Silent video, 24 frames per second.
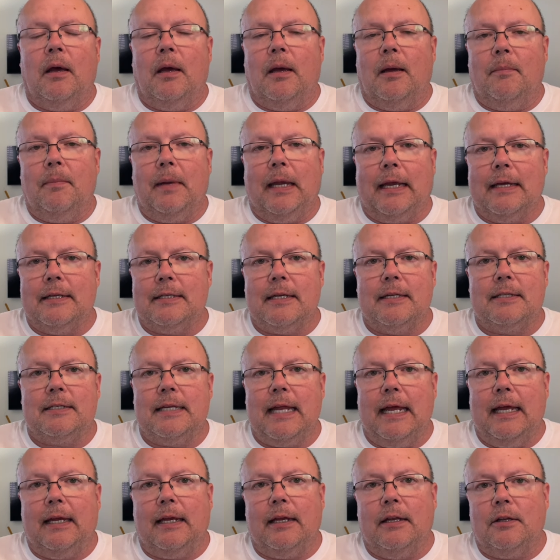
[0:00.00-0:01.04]
because it's
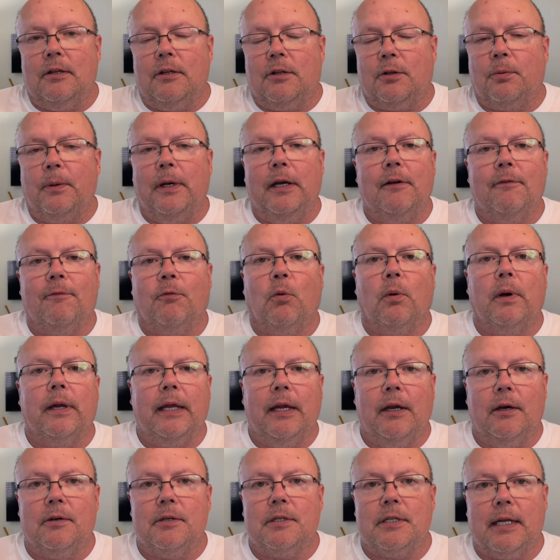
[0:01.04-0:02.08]
taken 3 to 4
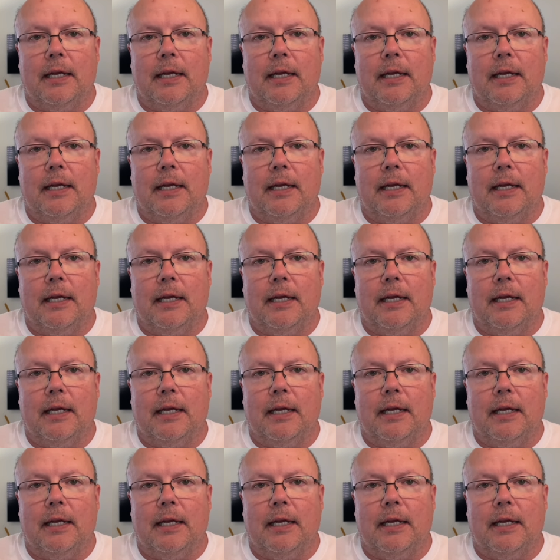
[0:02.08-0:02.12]
years